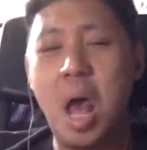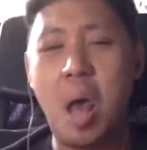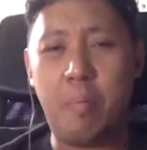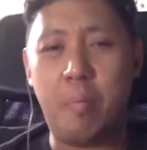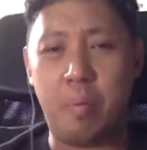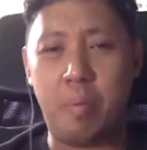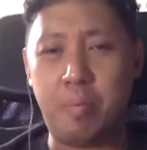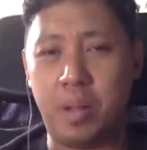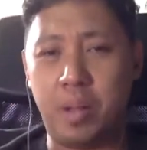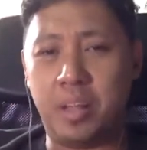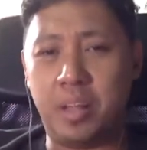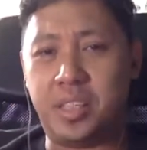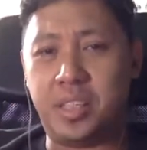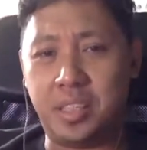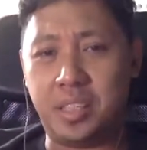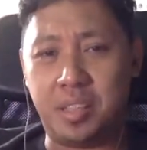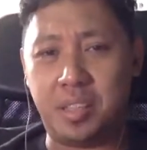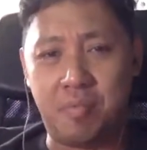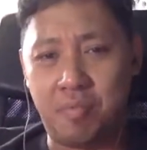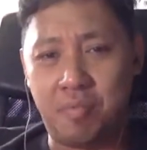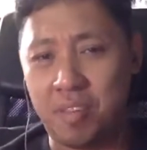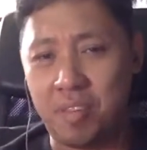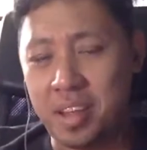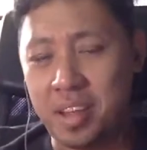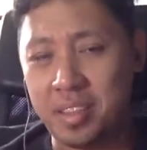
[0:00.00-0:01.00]
People are just
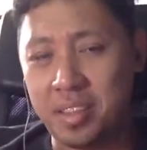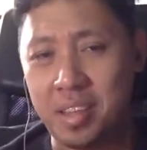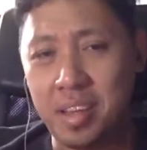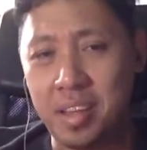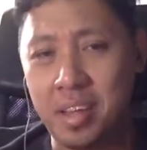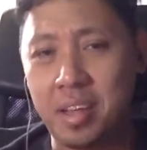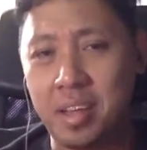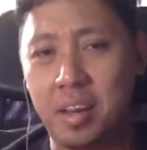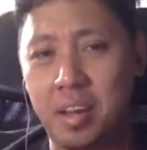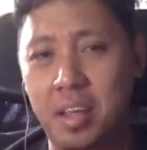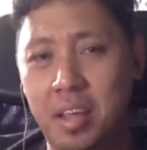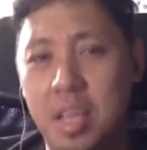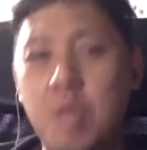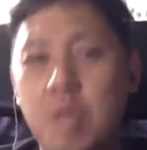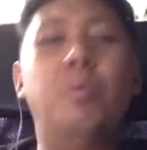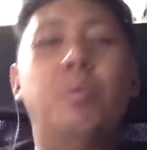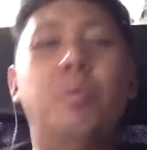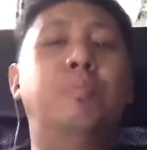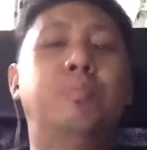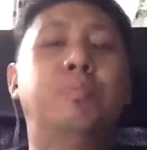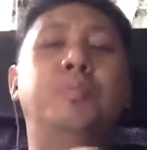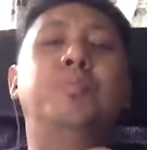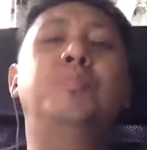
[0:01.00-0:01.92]
inflating it. It will